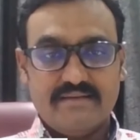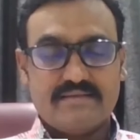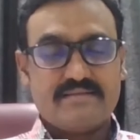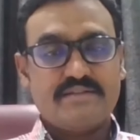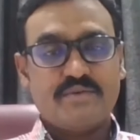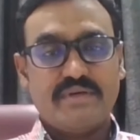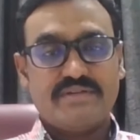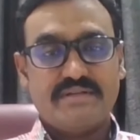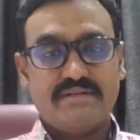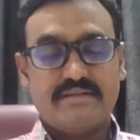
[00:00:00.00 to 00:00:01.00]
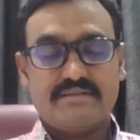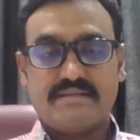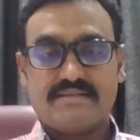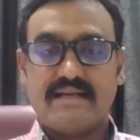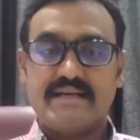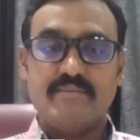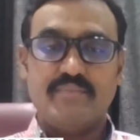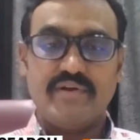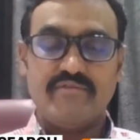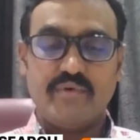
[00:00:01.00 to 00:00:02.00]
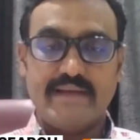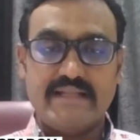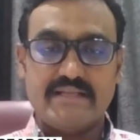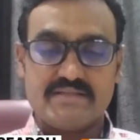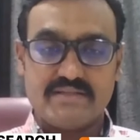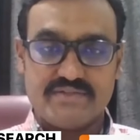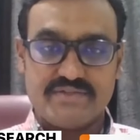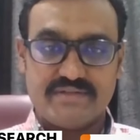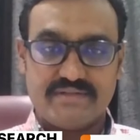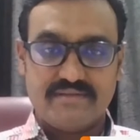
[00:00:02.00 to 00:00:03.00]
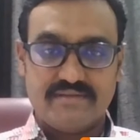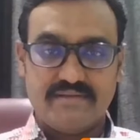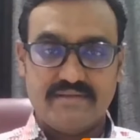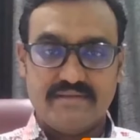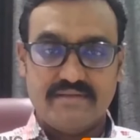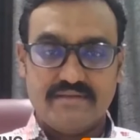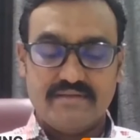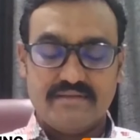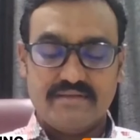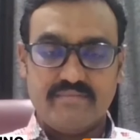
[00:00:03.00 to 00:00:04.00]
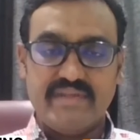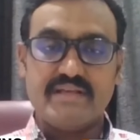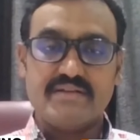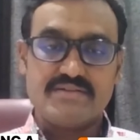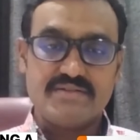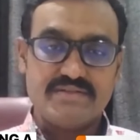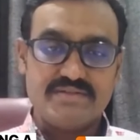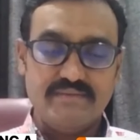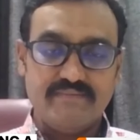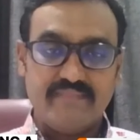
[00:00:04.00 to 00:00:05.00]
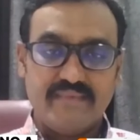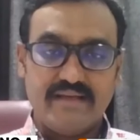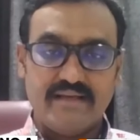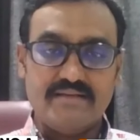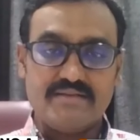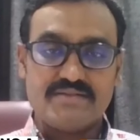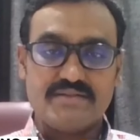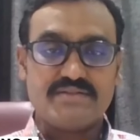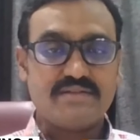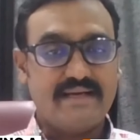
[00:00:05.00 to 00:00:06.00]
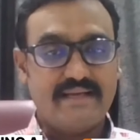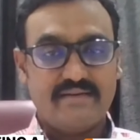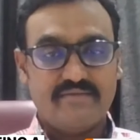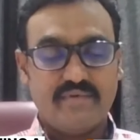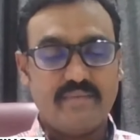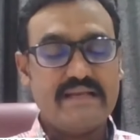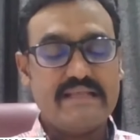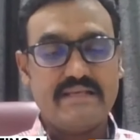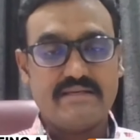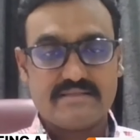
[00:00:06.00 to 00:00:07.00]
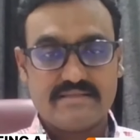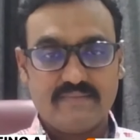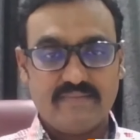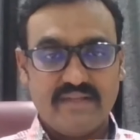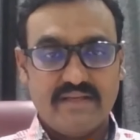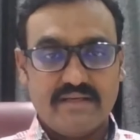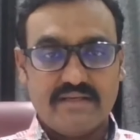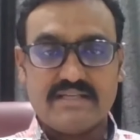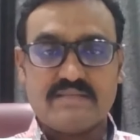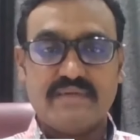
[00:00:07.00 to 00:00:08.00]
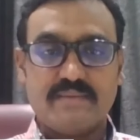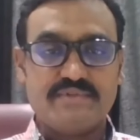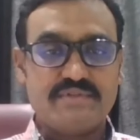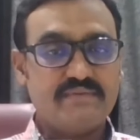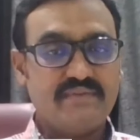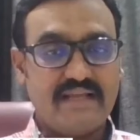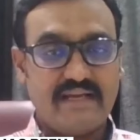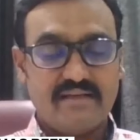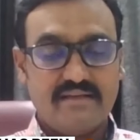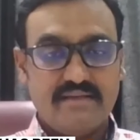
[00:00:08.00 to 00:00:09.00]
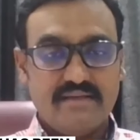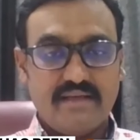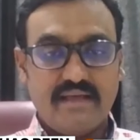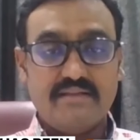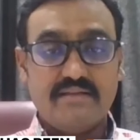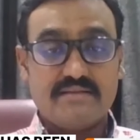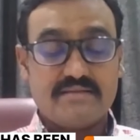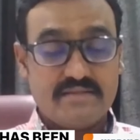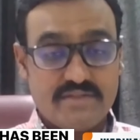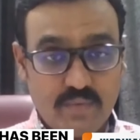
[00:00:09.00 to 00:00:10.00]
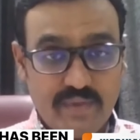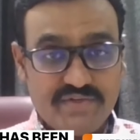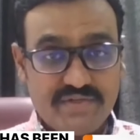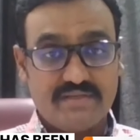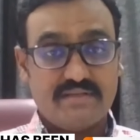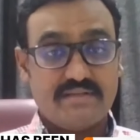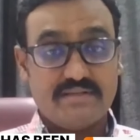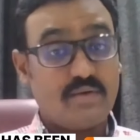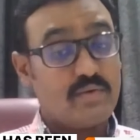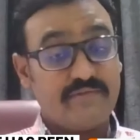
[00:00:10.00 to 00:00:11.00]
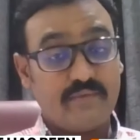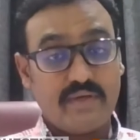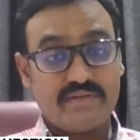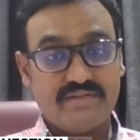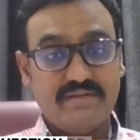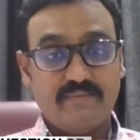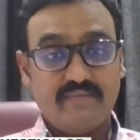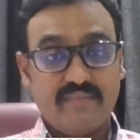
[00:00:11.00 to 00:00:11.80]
Research question is the starting point for any research. Being a researcher and a research guide for many years, it has been observed that either research question is out of question